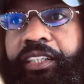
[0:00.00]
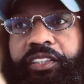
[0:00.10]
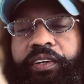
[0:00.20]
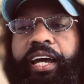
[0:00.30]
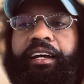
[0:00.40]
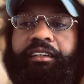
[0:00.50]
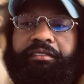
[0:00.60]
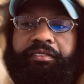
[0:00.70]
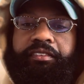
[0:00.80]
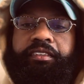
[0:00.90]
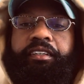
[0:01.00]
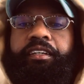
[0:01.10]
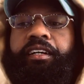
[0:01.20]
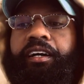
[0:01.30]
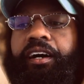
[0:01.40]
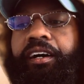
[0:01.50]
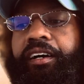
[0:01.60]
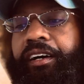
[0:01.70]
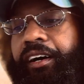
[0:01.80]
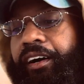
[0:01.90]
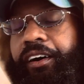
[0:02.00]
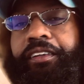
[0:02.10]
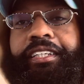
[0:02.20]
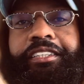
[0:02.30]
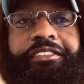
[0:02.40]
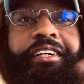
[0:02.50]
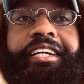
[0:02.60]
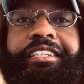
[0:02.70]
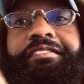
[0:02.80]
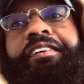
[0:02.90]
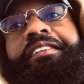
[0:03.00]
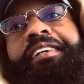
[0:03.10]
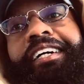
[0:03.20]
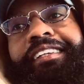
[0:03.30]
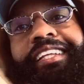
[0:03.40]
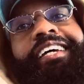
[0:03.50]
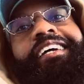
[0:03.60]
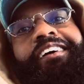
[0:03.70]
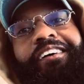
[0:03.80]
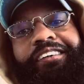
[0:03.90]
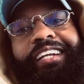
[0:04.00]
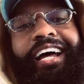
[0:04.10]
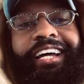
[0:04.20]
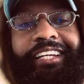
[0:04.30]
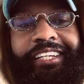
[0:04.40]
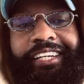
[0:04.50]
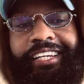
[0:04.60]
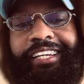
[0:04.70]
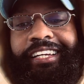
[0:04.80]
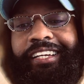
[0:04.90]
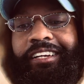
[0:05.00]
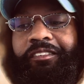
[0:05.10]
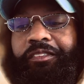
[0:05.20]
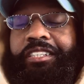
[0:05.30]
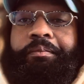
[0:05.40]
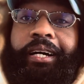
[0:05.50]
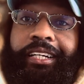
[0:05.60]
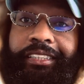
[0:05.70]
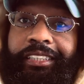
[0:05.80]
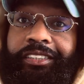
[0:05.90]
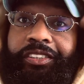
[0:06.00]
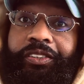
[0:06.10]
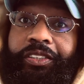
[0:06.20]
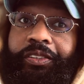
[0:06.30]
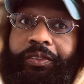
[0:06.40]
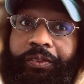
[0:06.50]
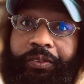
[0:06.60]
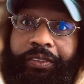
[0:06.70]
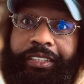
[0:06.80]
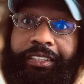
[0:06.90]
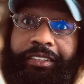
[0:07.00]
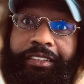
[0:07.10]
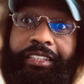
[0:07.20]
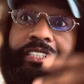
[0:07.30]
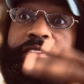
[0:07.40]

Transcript: you have all these strains floating around that are not responding to these